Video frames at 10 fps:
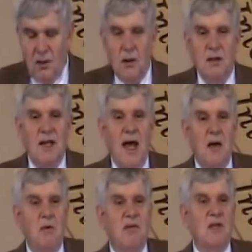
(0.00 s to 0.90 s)
You know,
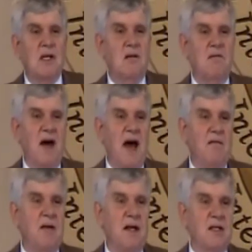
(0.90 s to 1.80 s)
today we've seen
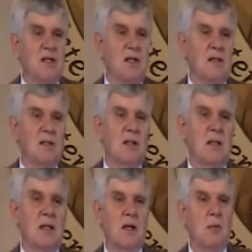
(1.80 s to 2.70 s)
five lessons
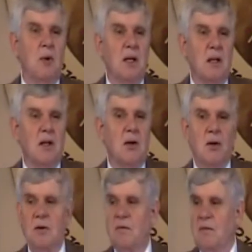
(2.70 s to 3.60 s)
that we can
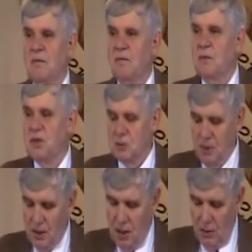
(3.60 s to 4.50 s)
learn from the
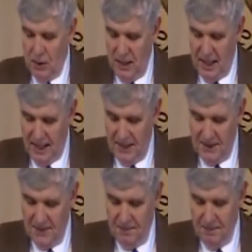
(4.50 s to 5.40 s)
spring holy
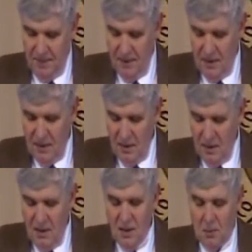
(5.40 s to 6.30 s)
days.
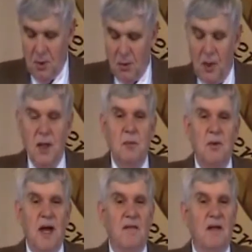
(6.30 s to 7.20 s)
Number one,
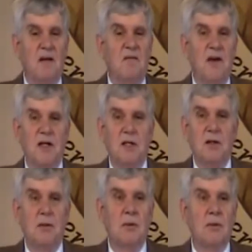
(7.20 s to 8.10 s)
we have to get
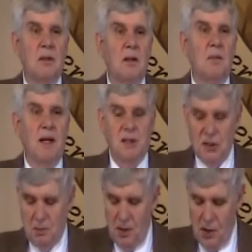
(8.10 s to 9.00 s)
physical about
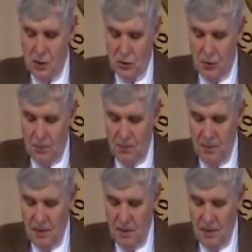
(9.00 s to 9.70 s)
the spiritual.